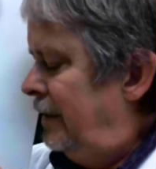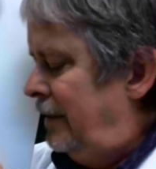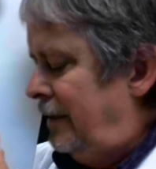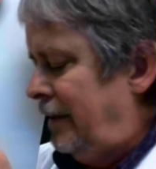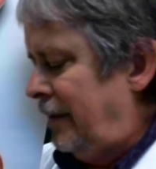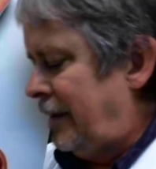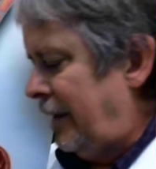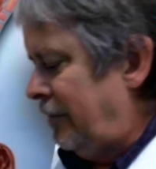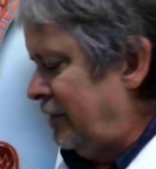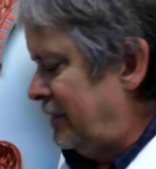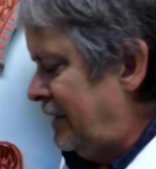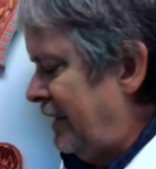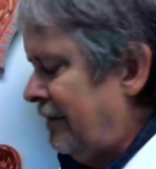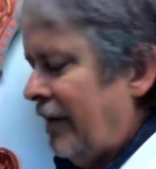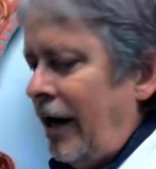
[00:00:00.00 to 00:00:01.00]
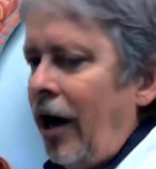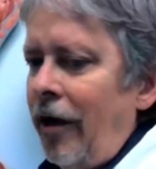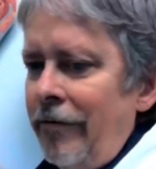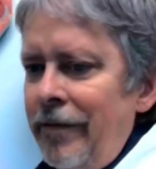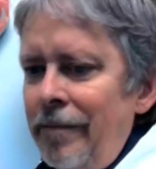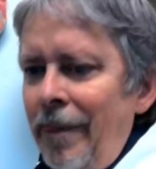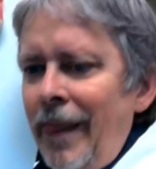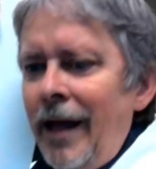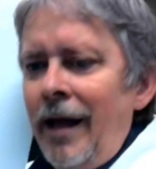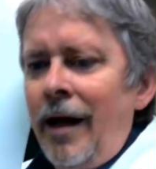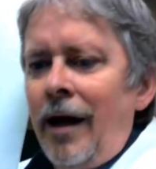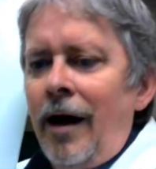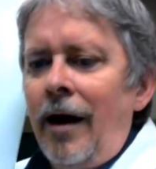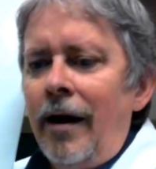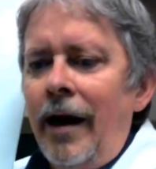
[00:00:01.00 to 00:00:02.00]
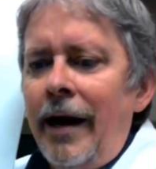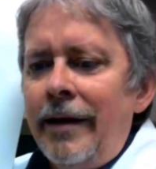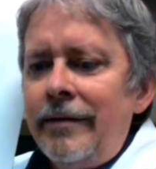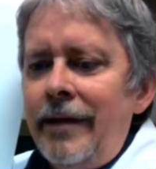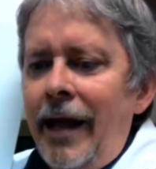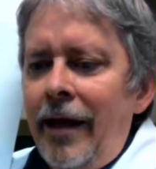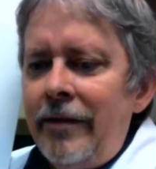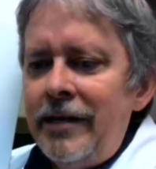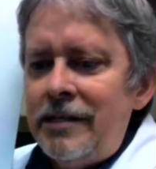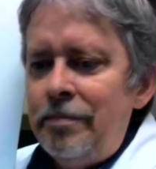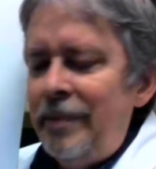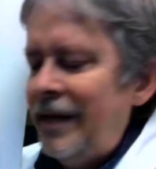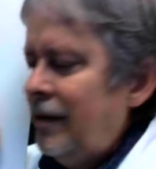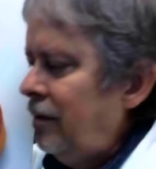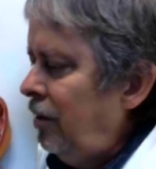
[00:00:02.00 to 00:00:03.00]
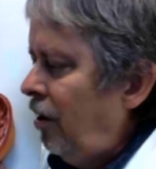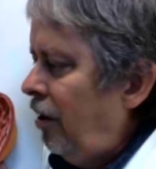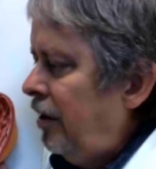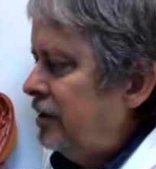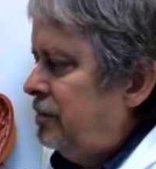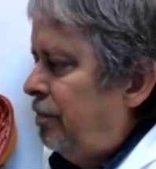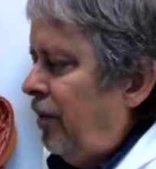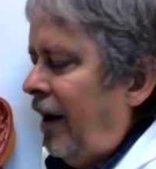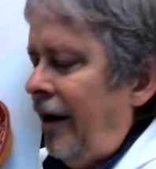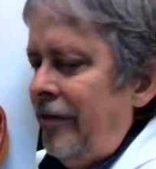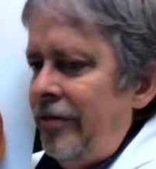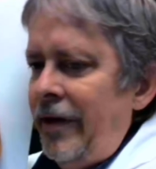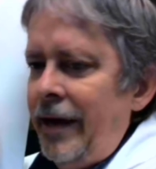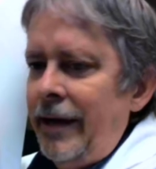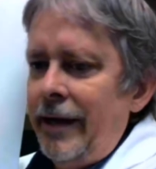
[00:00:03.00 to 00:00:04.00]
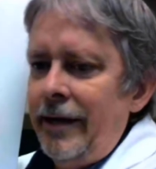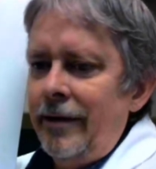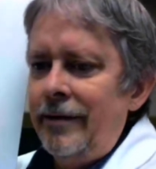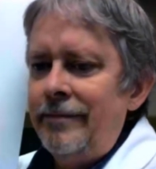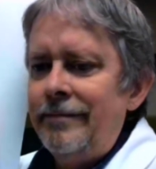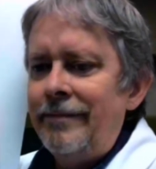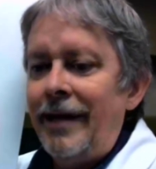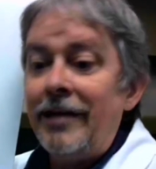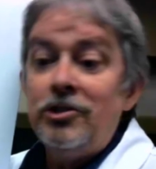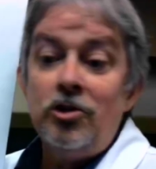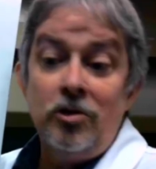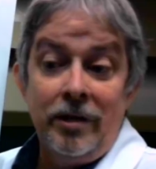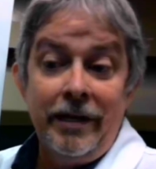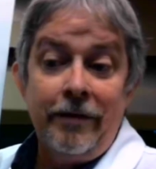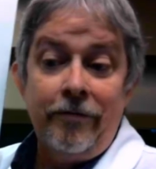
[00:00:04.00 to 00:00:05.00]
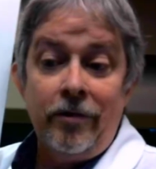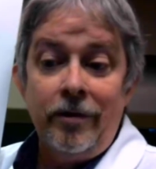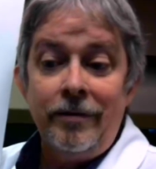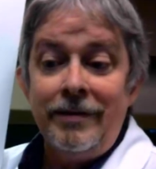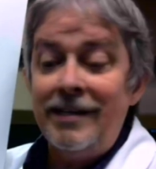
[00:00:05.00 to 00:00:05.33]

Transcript: Okay, let's leave that off. All right, now this big, large brown thing here, that's your liver.